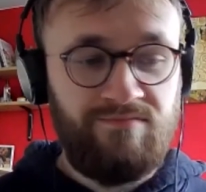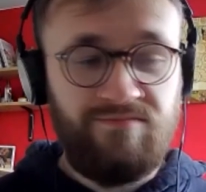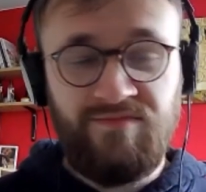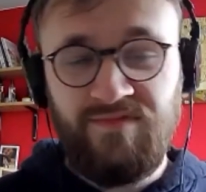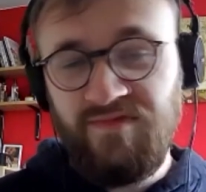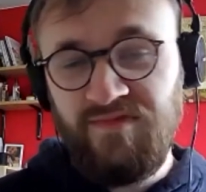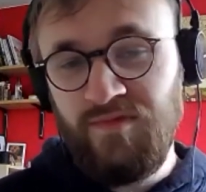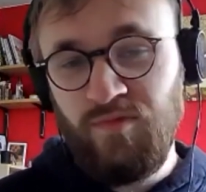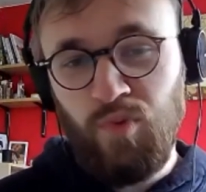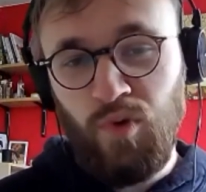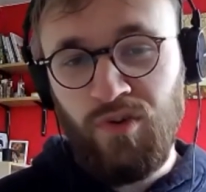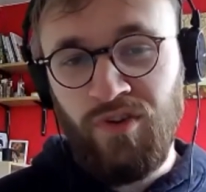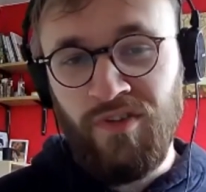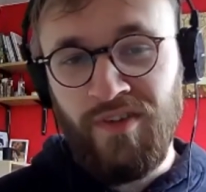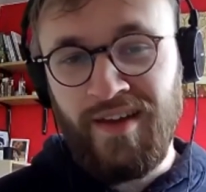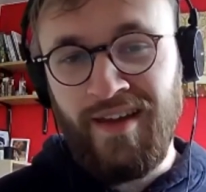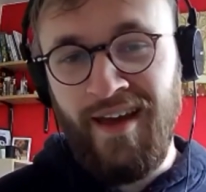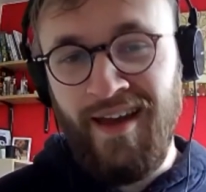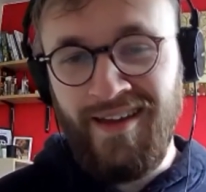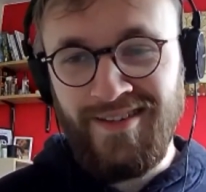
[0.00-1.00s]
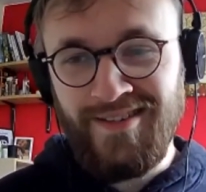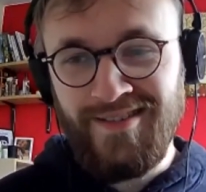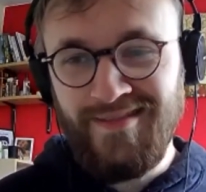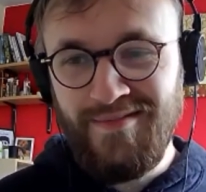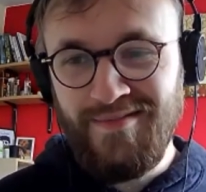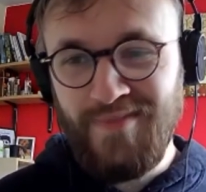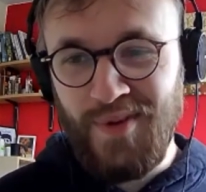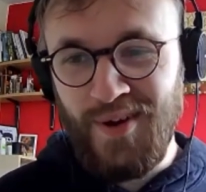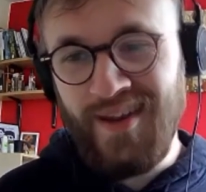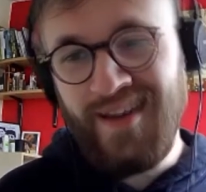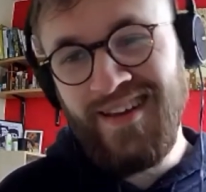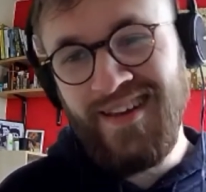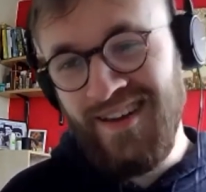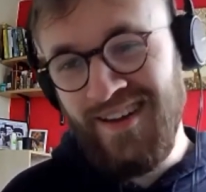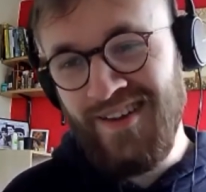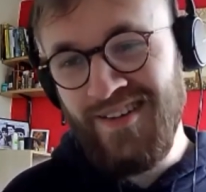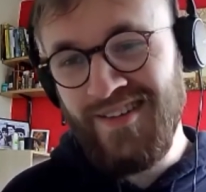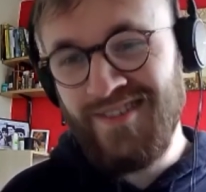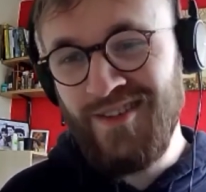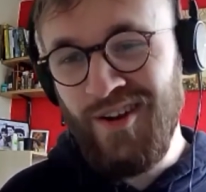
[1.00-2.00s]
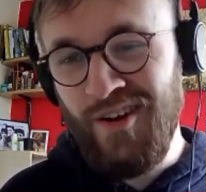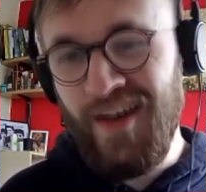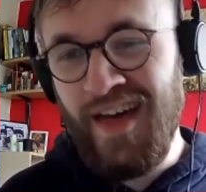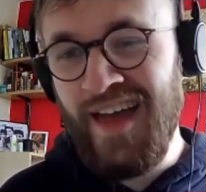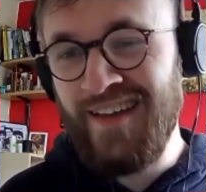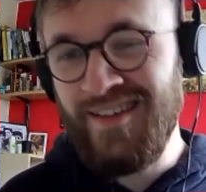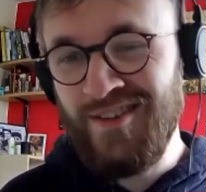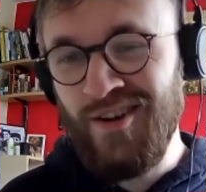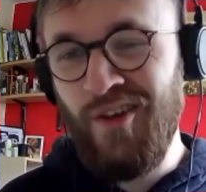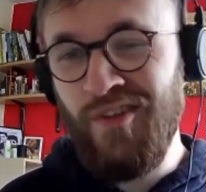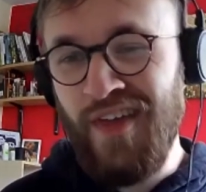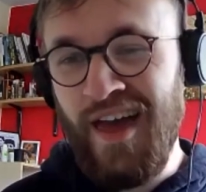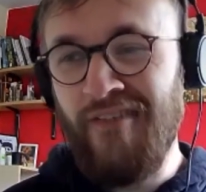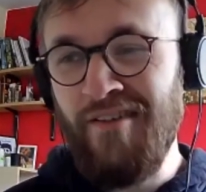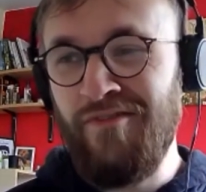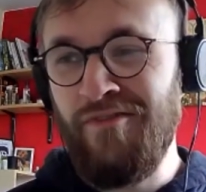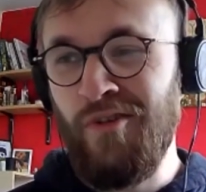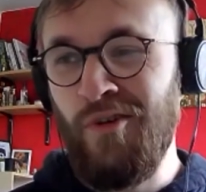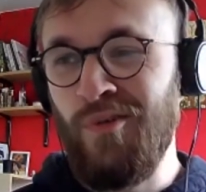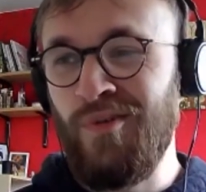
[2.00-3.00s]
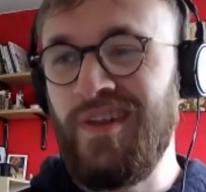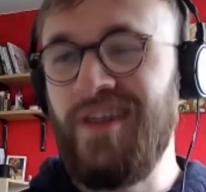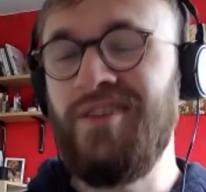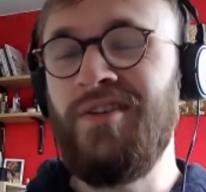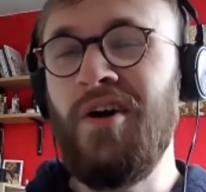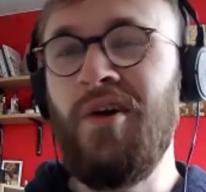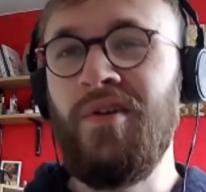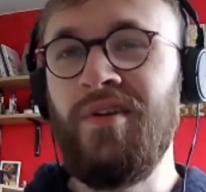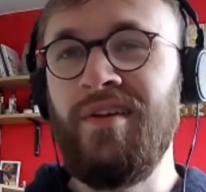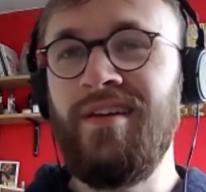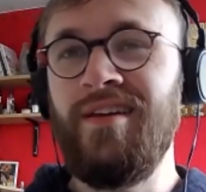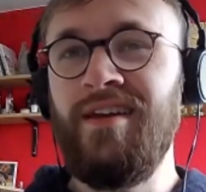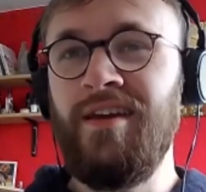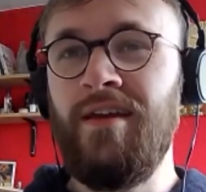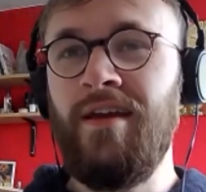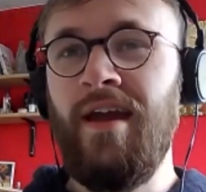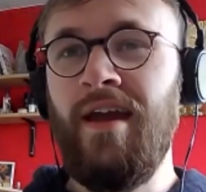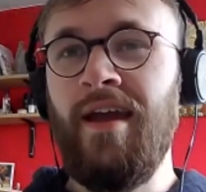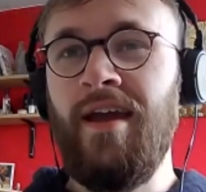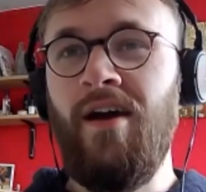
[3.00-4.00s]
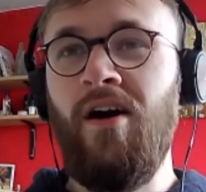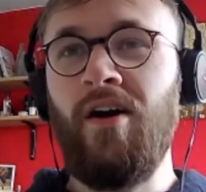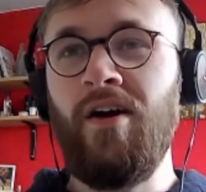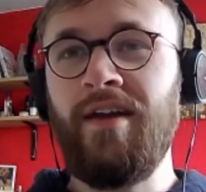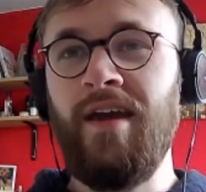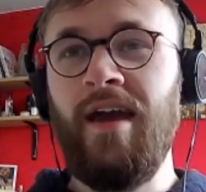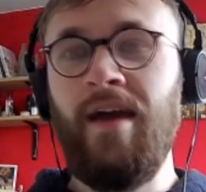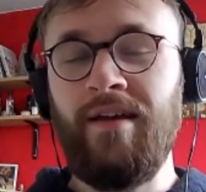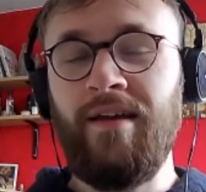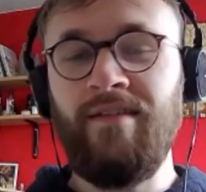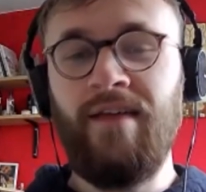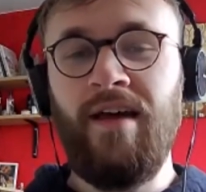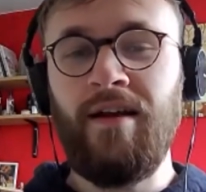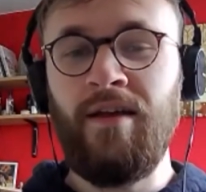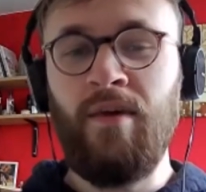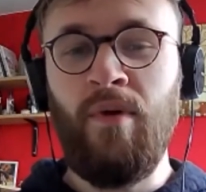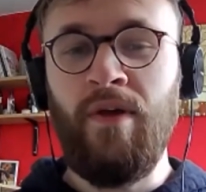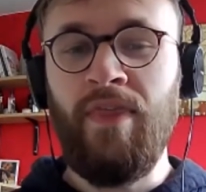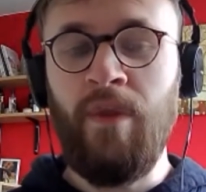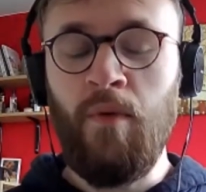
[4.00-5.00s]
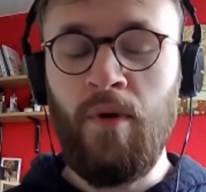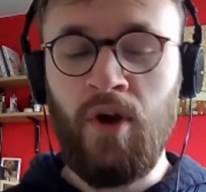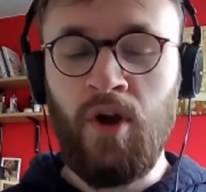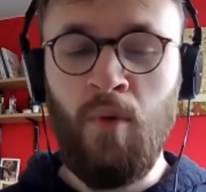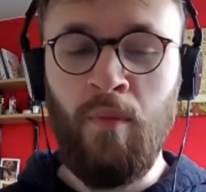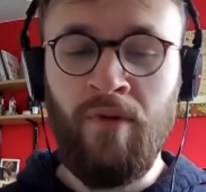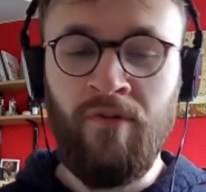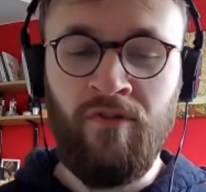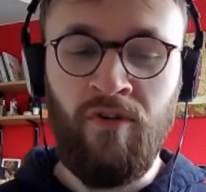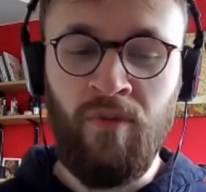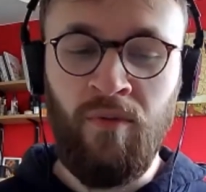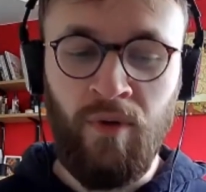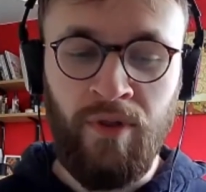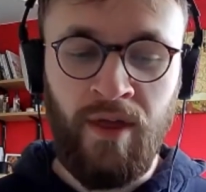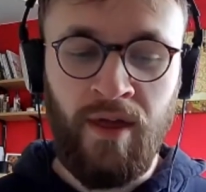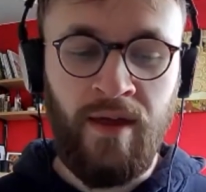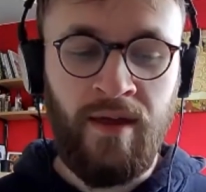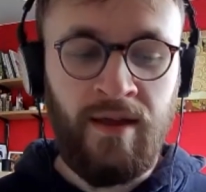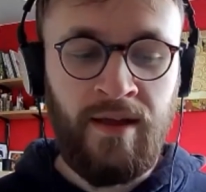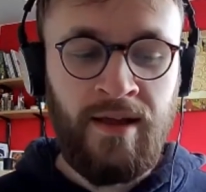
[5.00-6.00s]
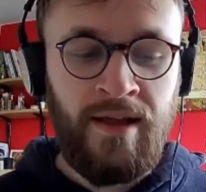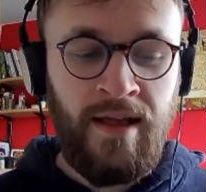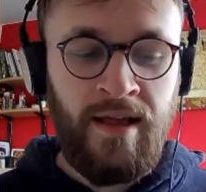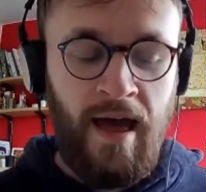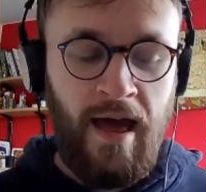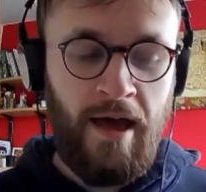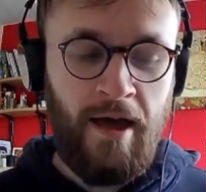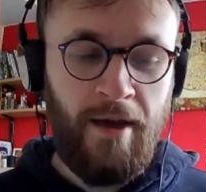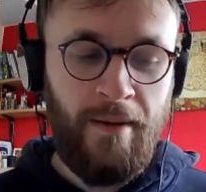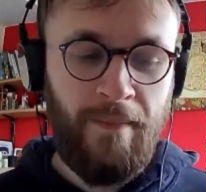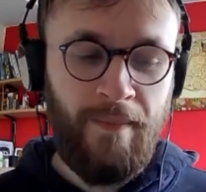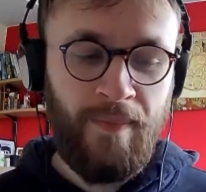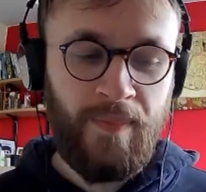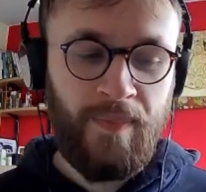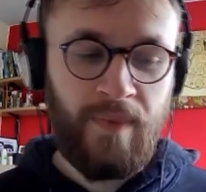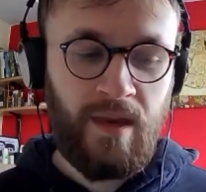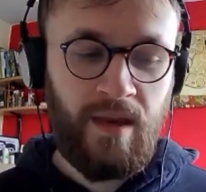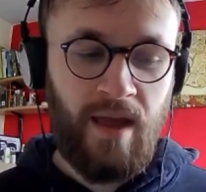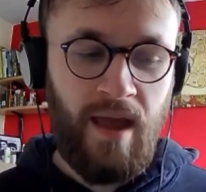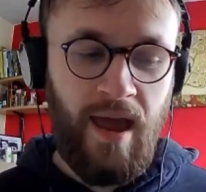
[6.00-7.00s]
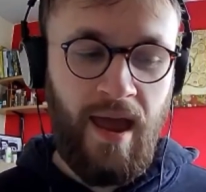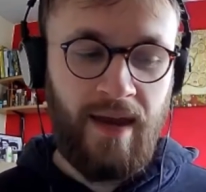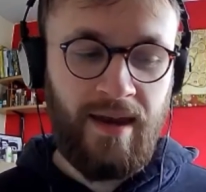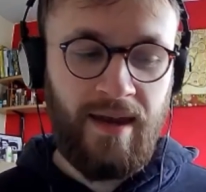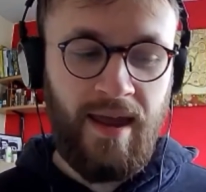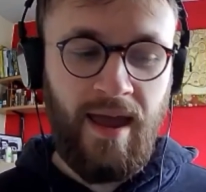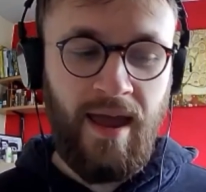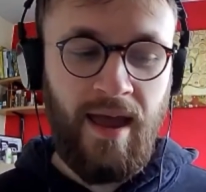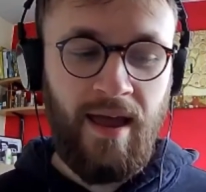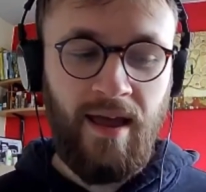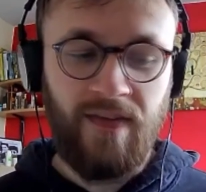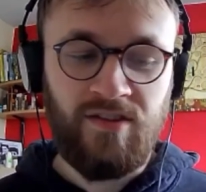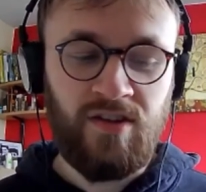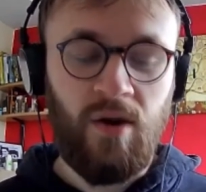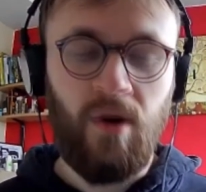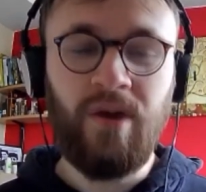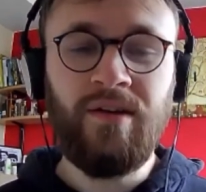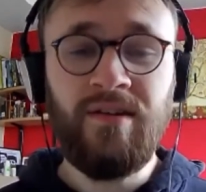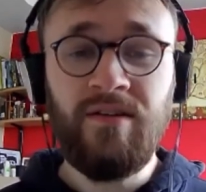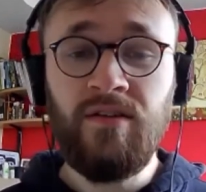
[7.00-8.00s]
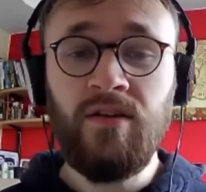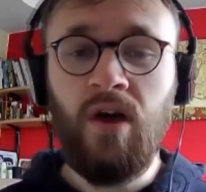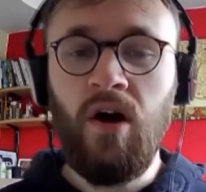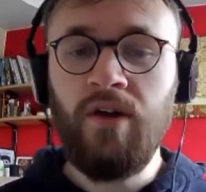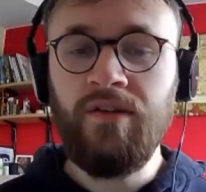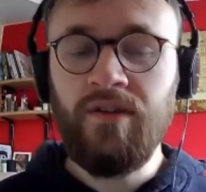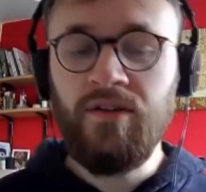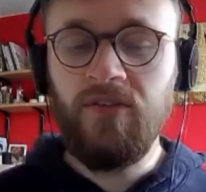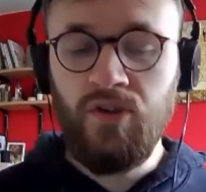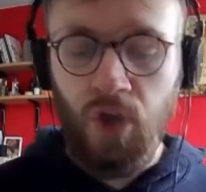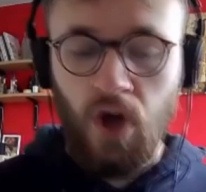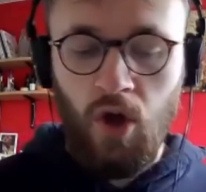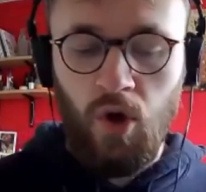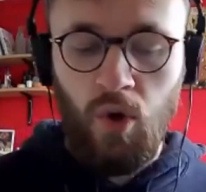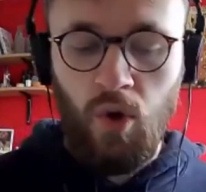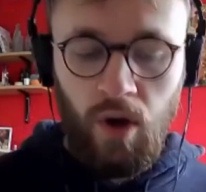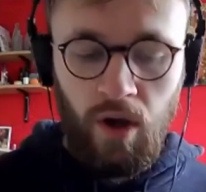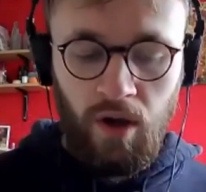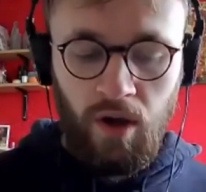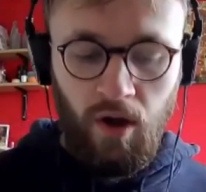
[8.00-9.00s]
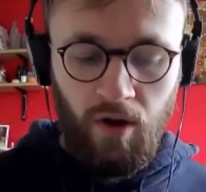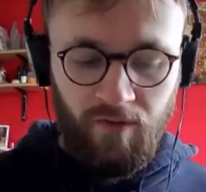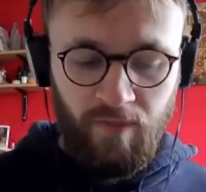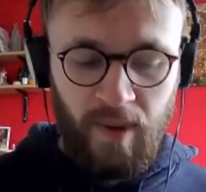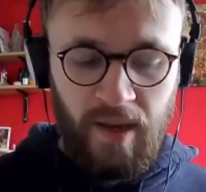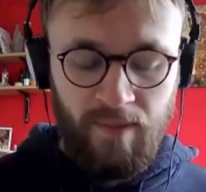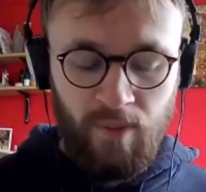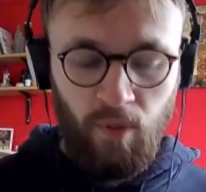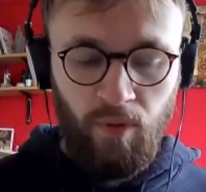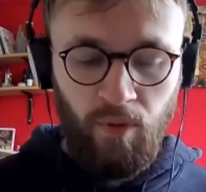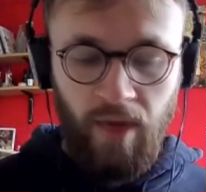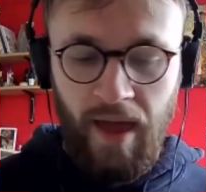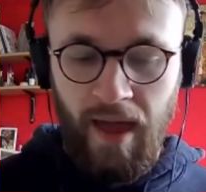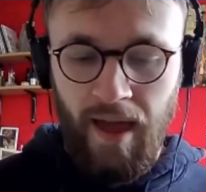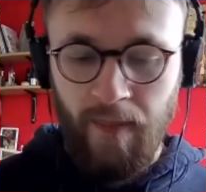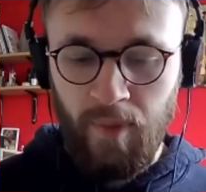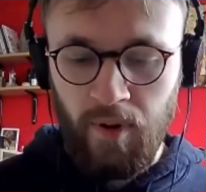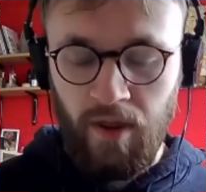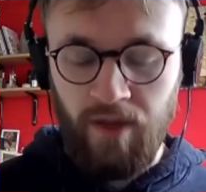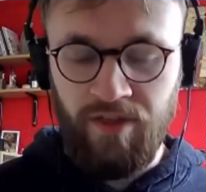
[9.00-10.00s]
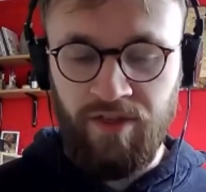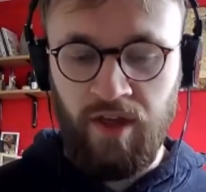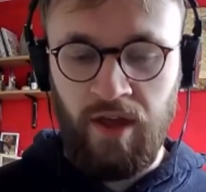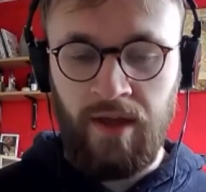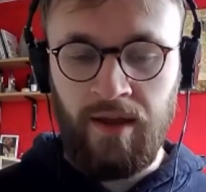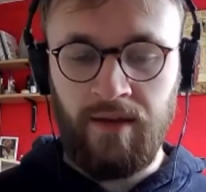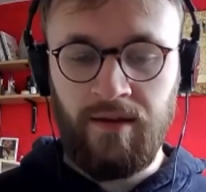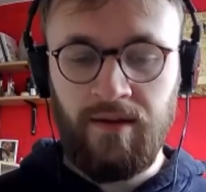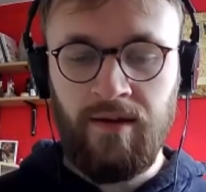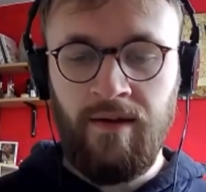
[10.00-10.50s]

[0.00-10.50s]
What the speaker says: It wasn't the case, but it's not their fault. I get exactly where they were coming from with it. And yeah, so I didn't know a lot of people there, but I think